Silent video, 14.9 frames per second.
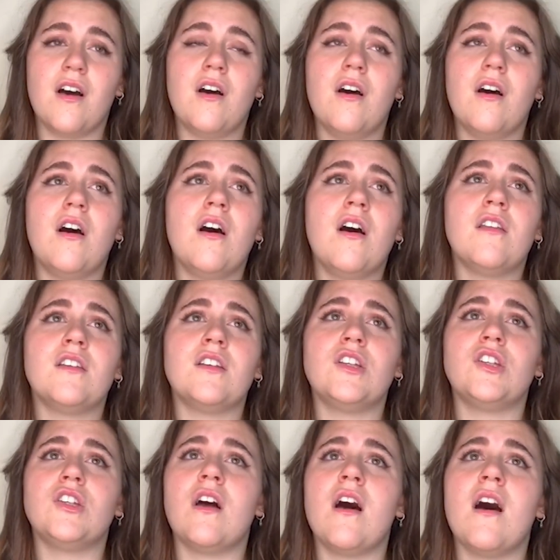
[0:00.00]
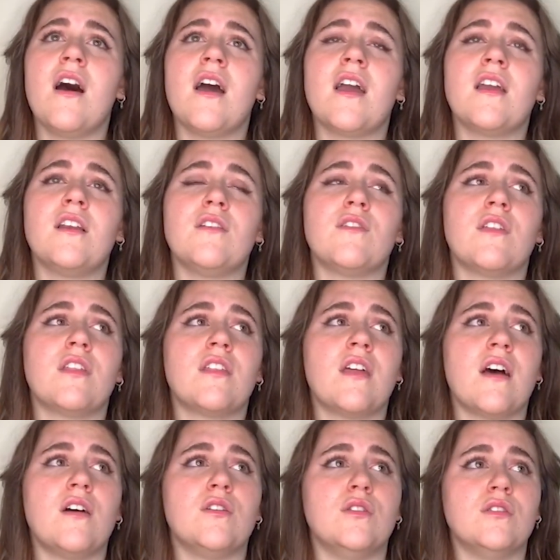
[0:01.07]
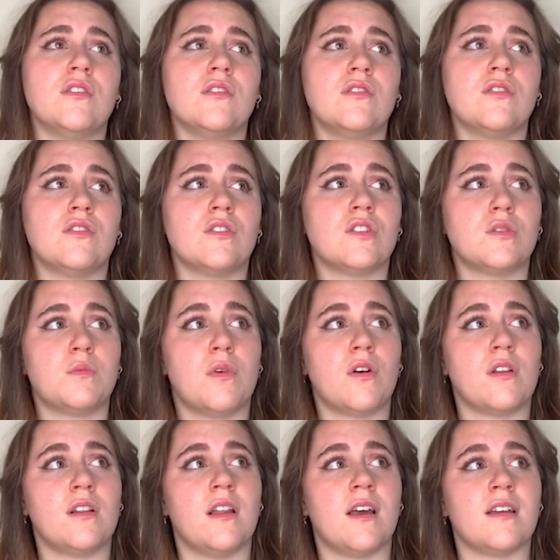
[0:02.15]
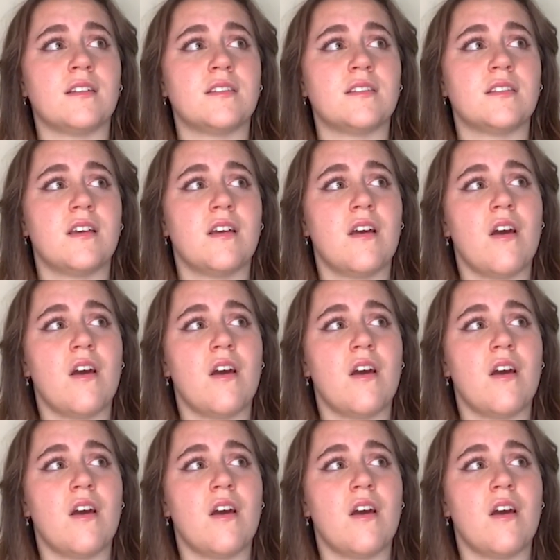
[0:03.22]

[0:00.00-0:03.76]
all the shine of a thousand spotlights.